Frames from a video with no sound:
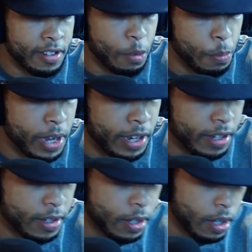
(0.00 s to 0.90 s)
Too big.
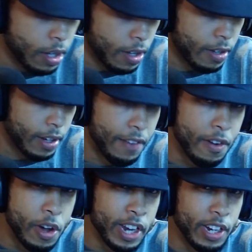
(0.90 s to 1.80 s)
Even
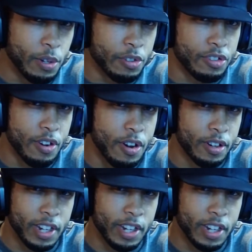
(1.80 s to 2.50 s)
though an eagle's strong.